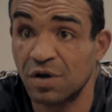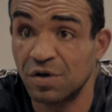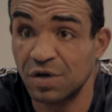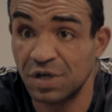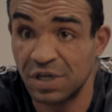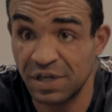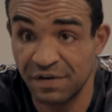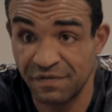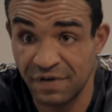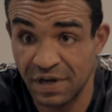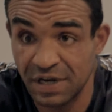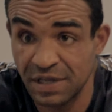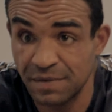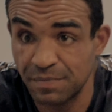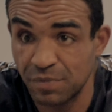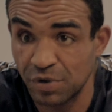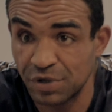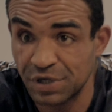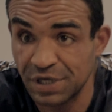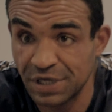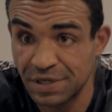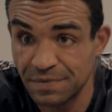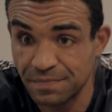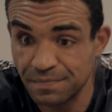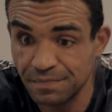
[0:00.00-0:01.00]
I could give
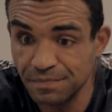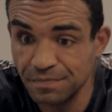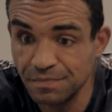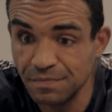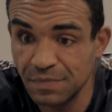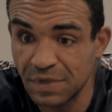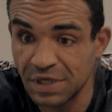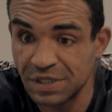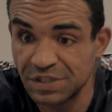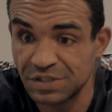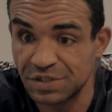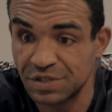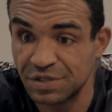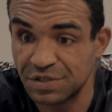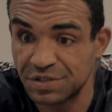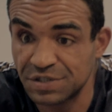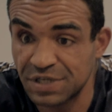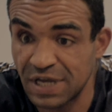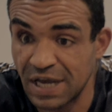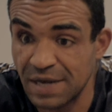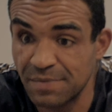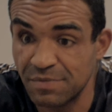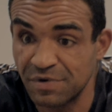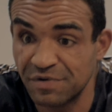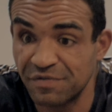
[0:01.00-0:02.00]
anybody is the
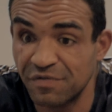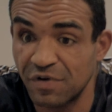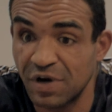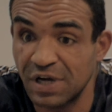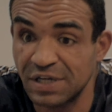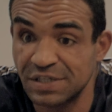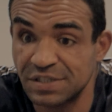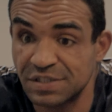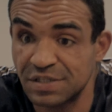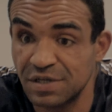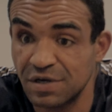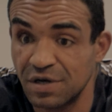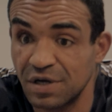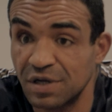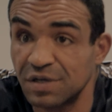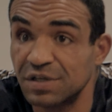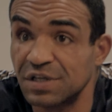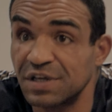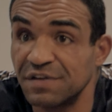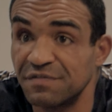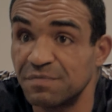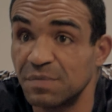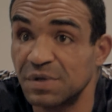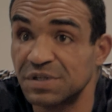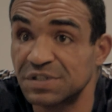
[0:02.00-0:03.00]
same advice that I'd
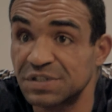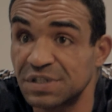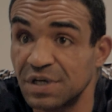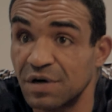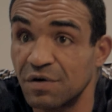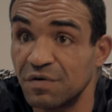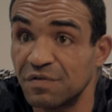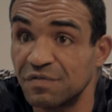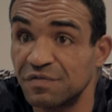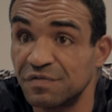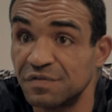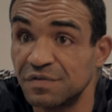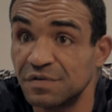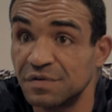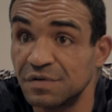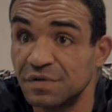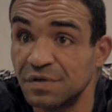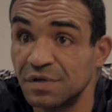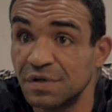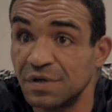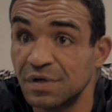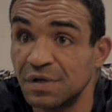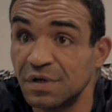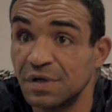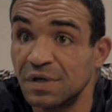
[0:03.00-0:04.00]
give myself.
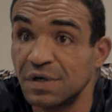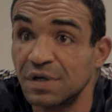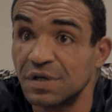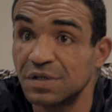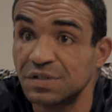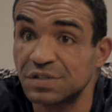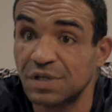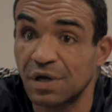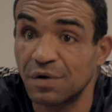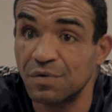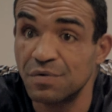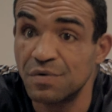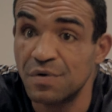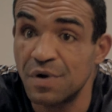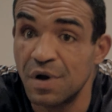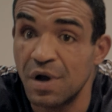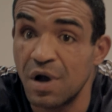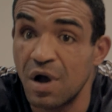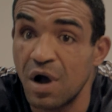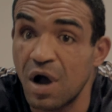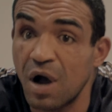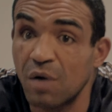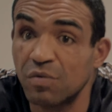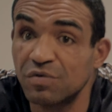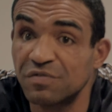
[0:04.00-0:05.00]
So
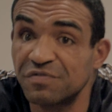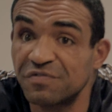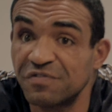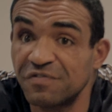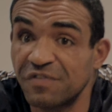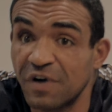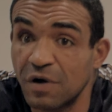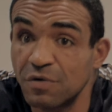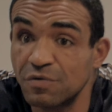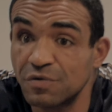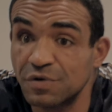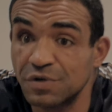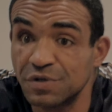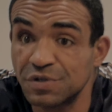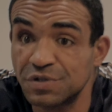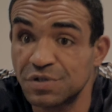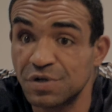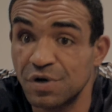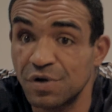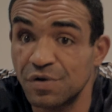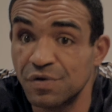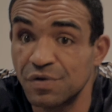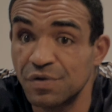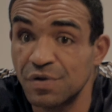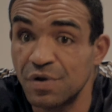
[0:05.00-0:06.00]
I would focus
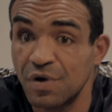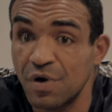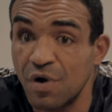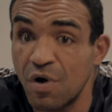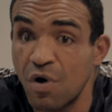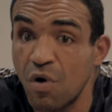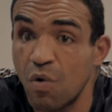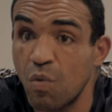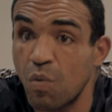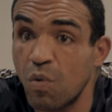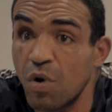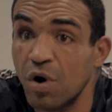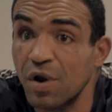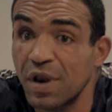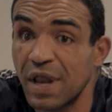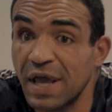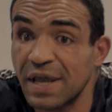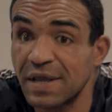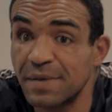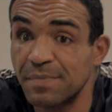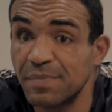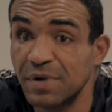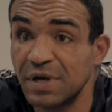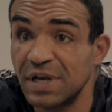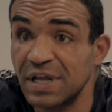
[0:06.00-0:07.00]
on what
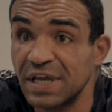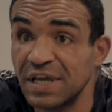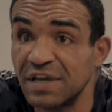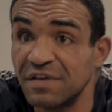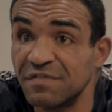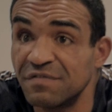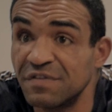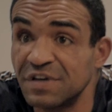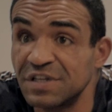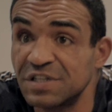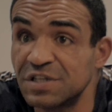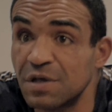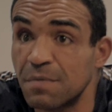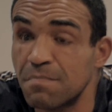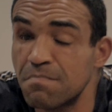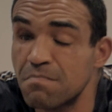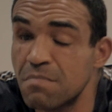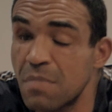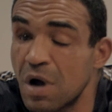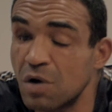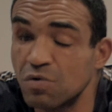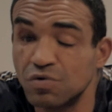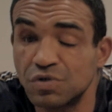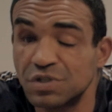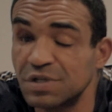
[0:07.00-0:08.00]
they believe is the
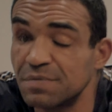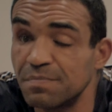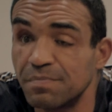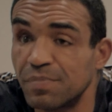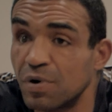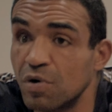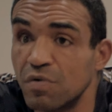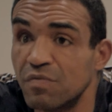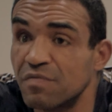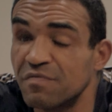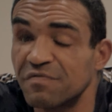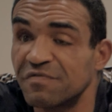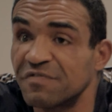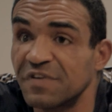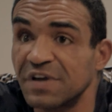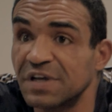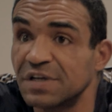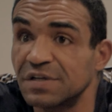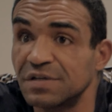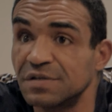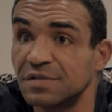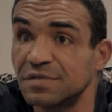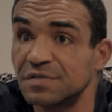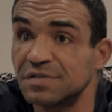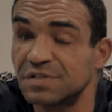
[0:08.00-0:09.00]
most important
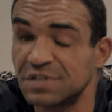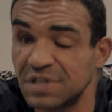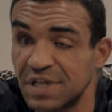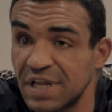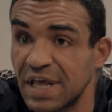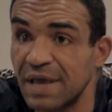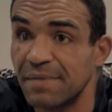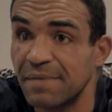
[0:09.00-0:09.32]
thing to